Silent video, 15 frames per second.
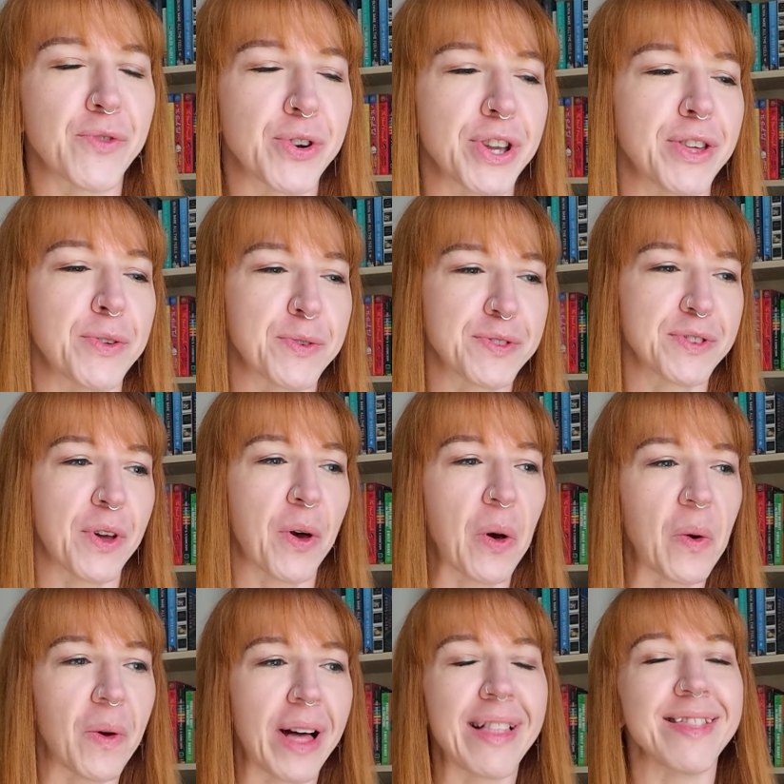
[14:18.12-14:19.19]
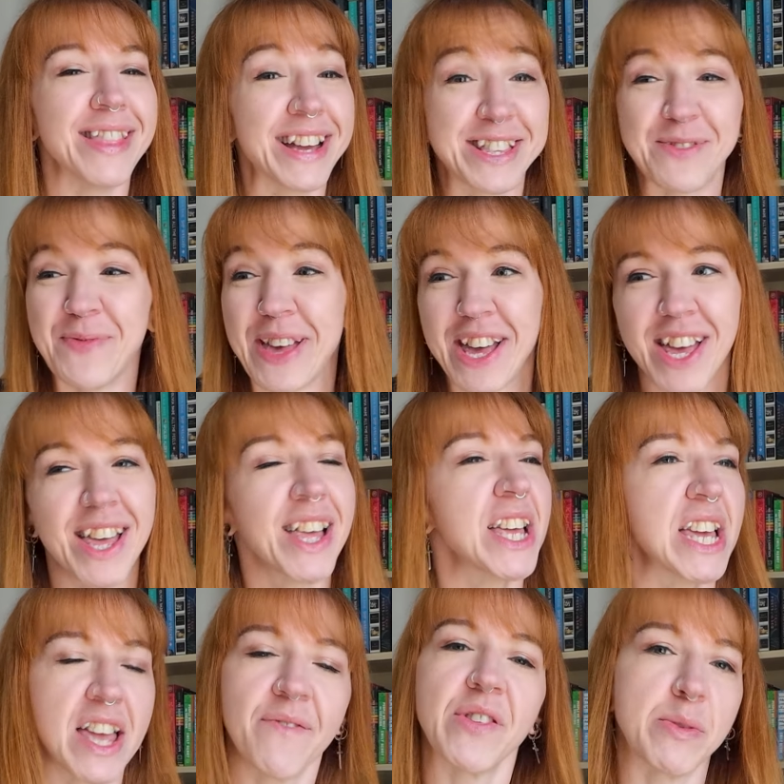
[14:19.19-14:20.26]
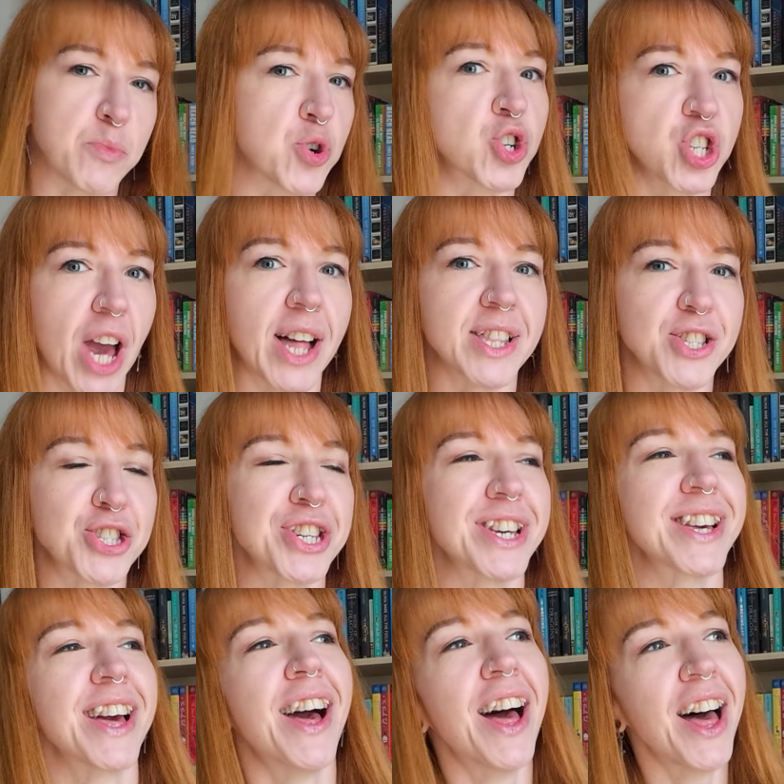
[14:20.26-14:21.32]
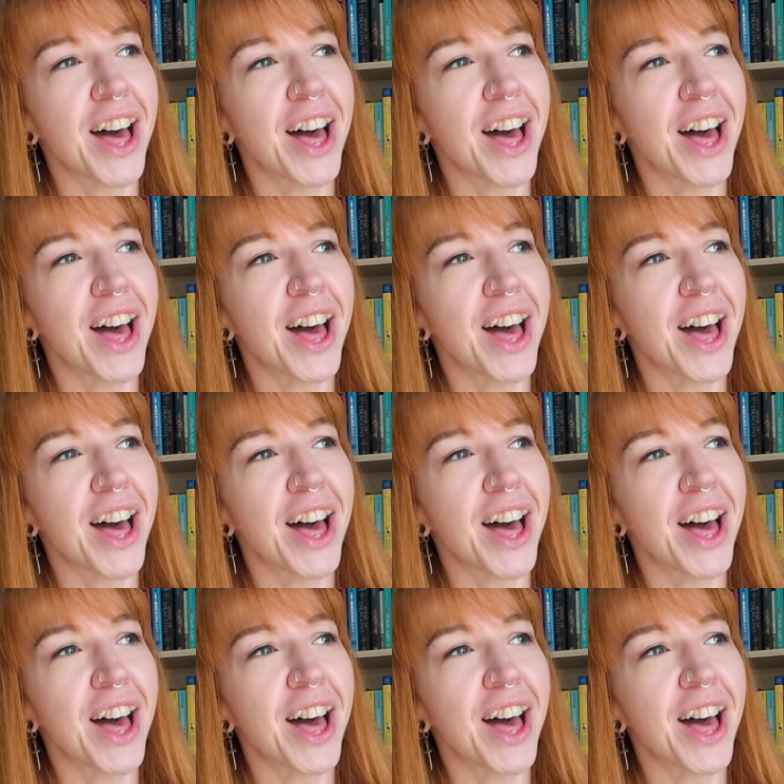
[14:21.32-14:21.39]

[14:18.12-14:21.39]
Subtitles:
for you, so let's make it even more challenging.